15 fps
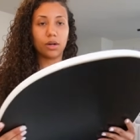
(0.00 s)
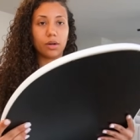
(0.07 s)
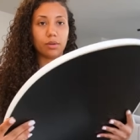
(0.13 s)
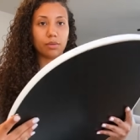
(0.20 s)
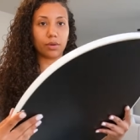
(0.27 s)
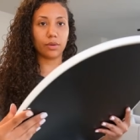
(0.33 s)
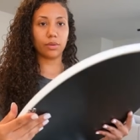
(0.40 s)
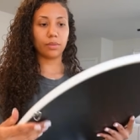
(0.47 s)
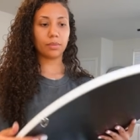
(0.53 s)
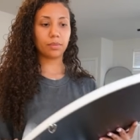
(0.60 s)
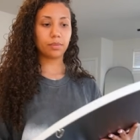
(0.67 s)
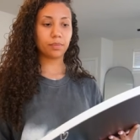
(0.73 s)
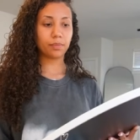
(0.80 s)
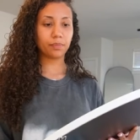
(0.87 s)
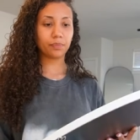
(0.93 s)
her
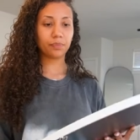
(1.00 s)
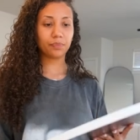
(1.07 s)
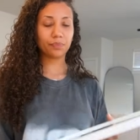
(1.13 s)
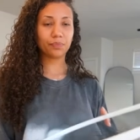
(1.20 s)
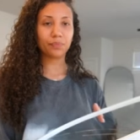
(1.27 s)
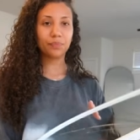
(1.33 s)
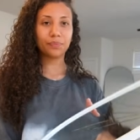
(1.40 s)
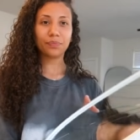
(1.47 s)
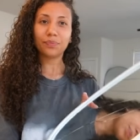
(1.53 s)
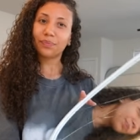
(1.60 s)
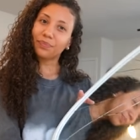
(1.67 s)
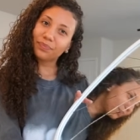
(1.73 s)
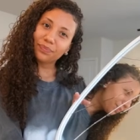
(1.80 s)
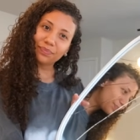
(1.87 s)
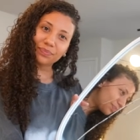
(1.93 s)

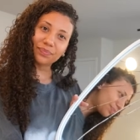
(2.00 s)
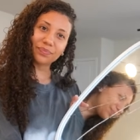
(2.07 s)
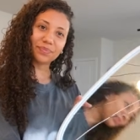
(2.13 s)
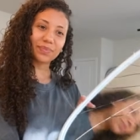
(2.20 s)
room.